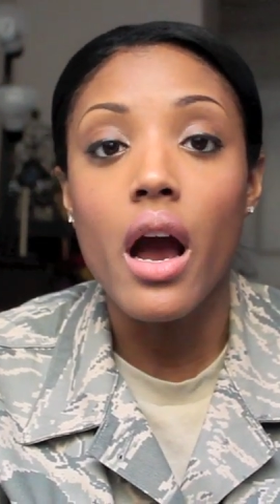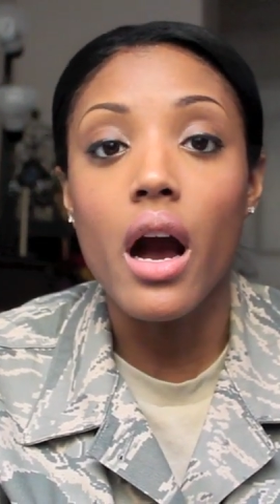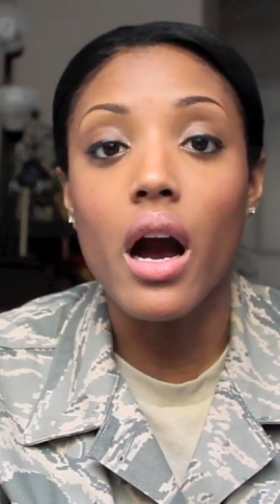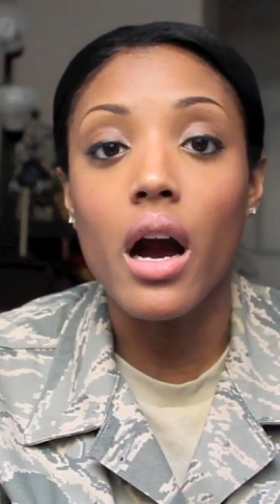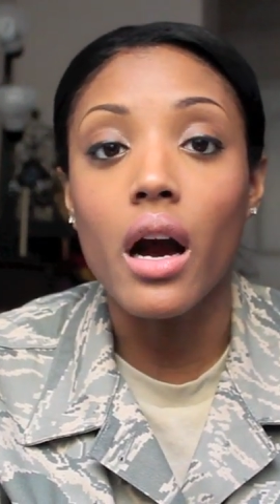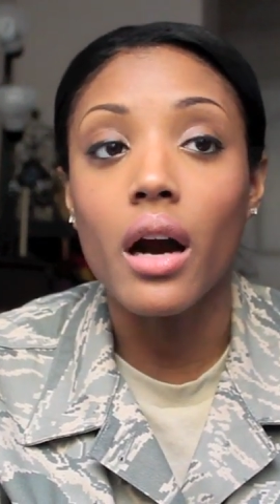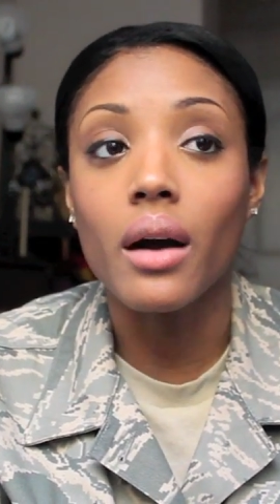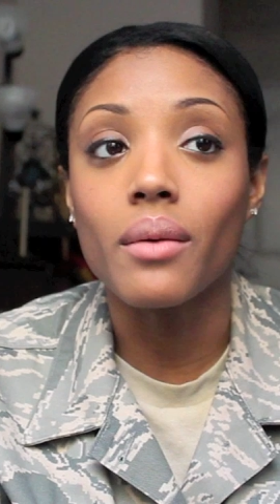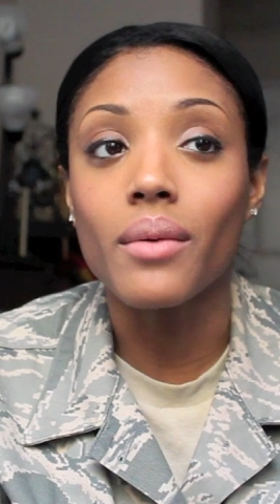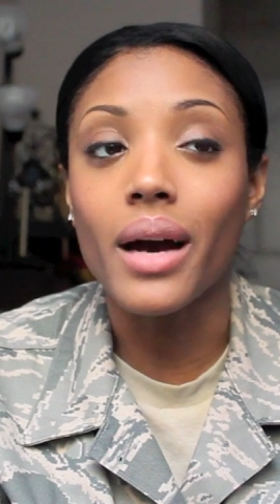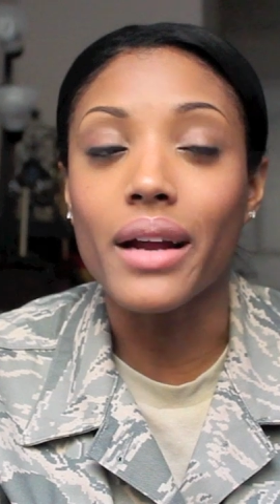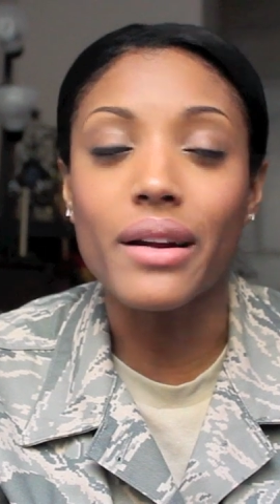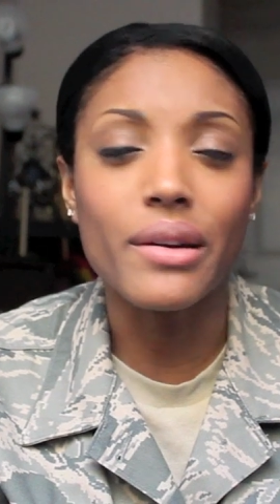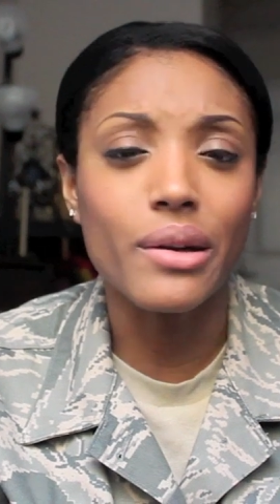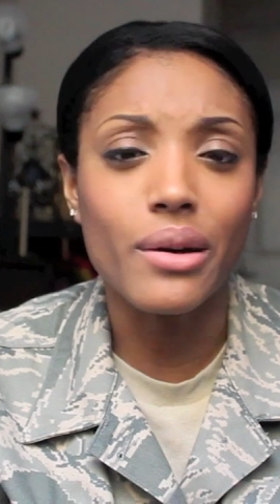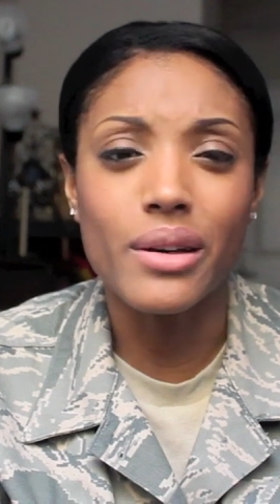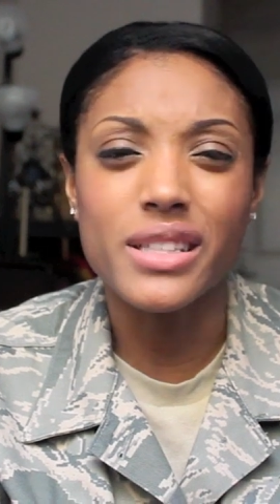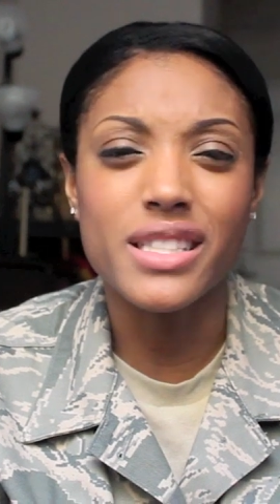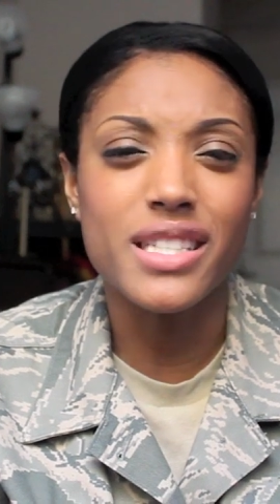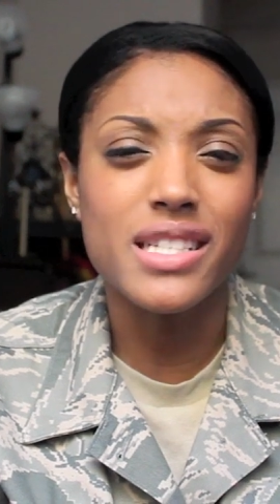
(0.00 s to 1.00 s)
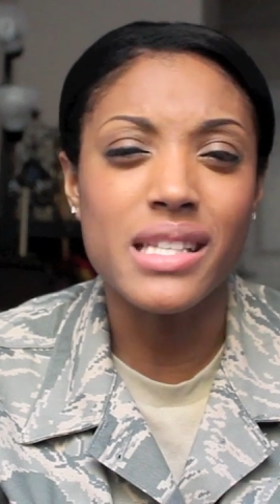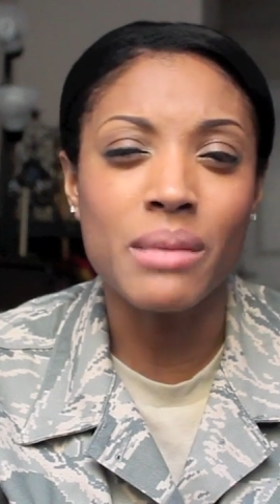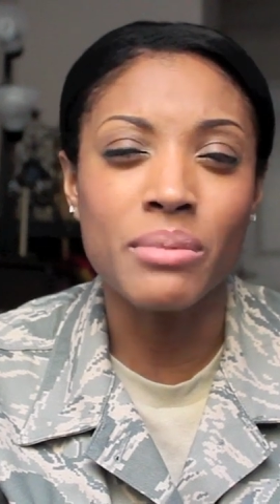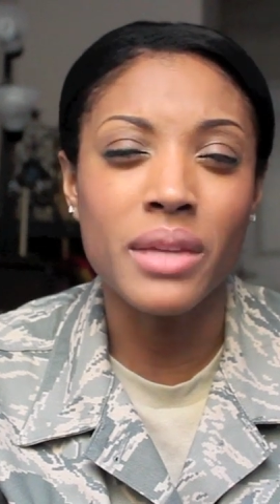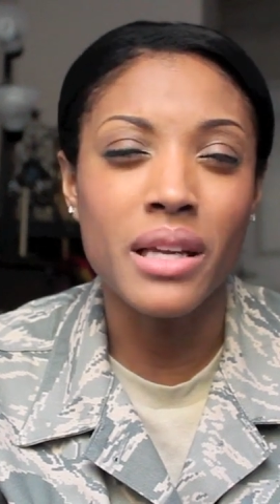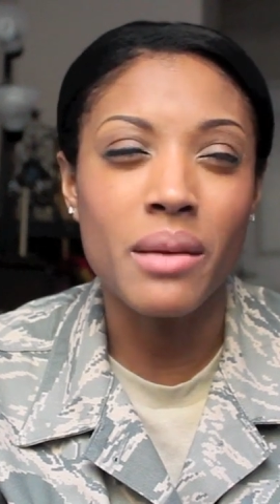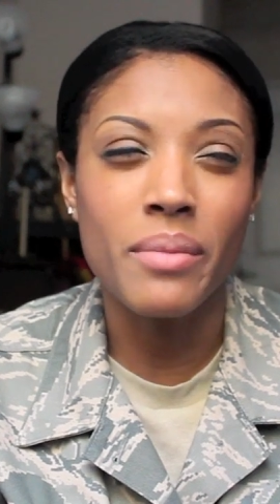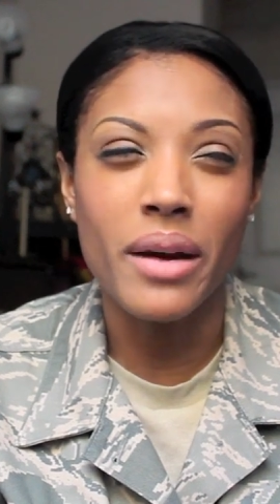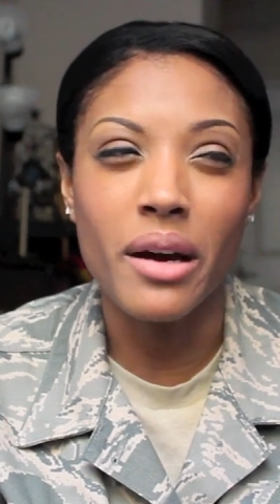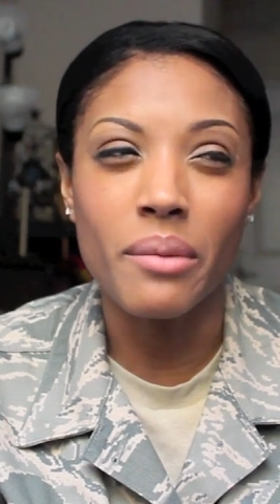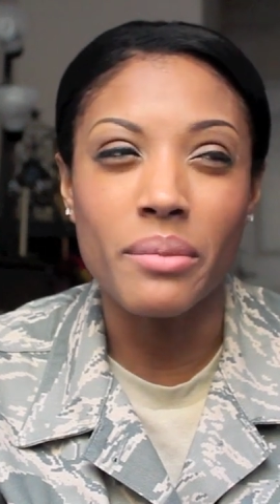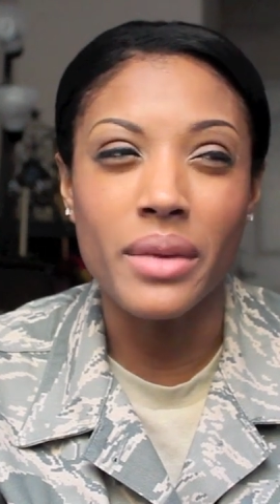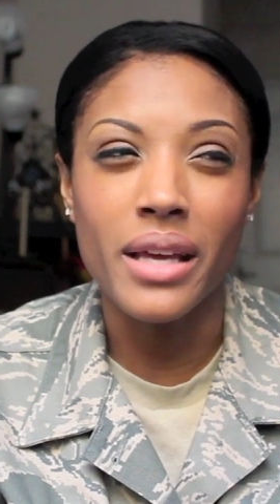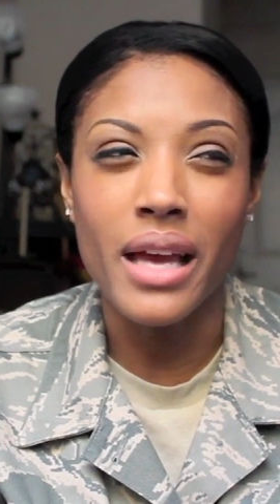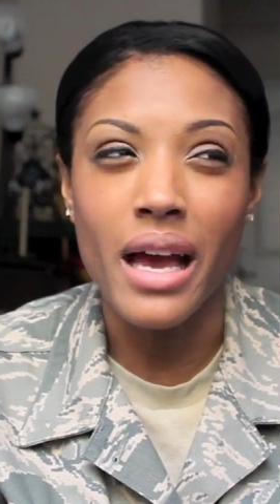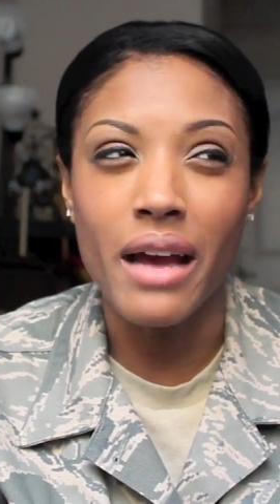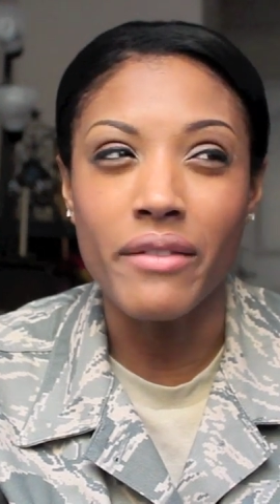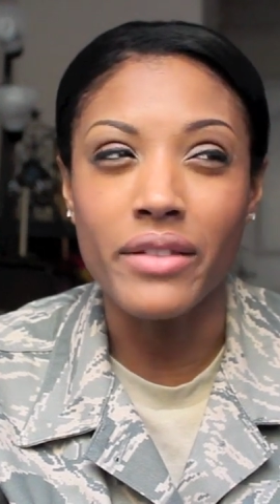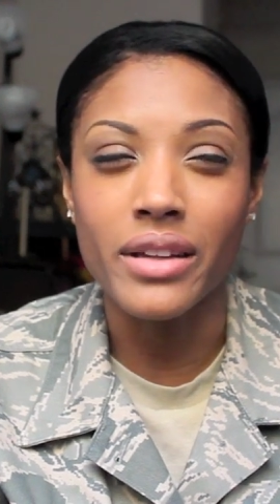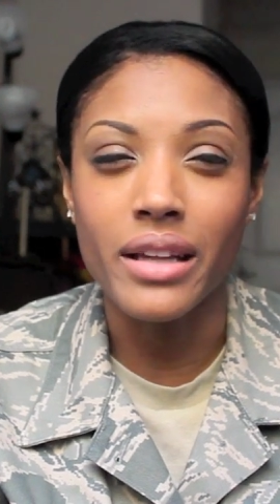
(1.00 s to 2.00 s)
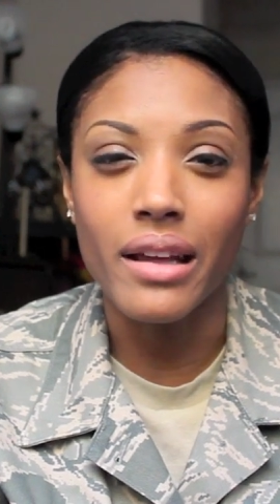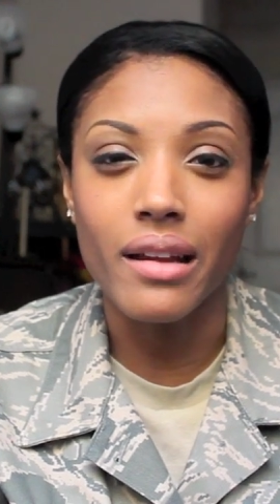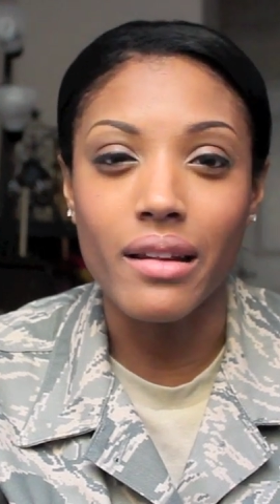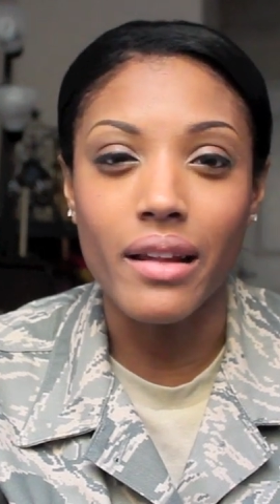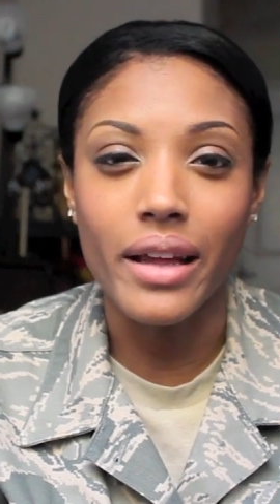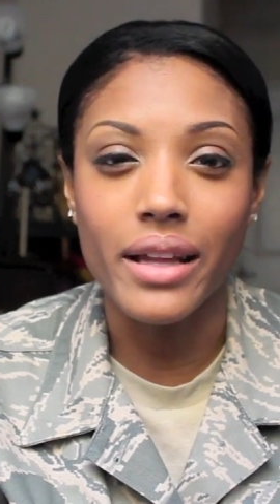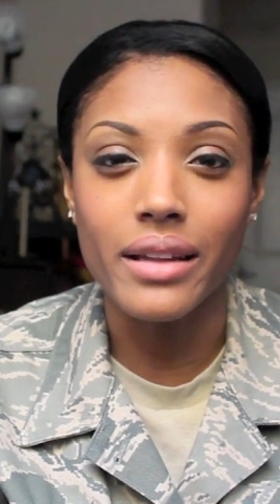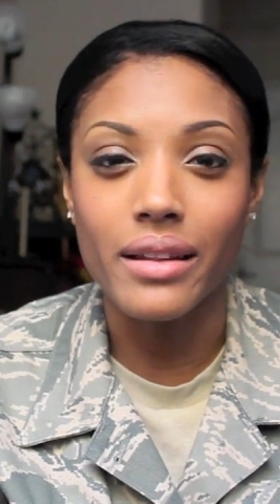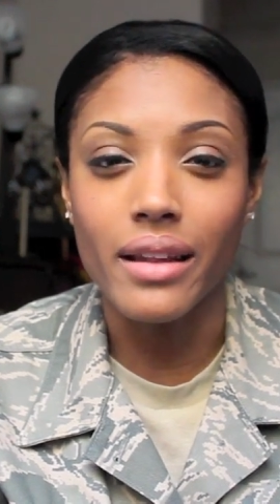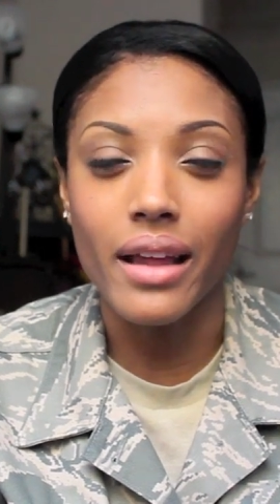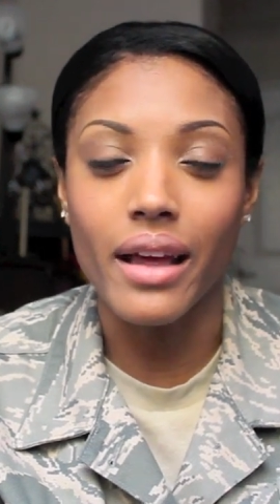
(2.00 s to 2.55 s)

I don't know, it's just something about me having that, like,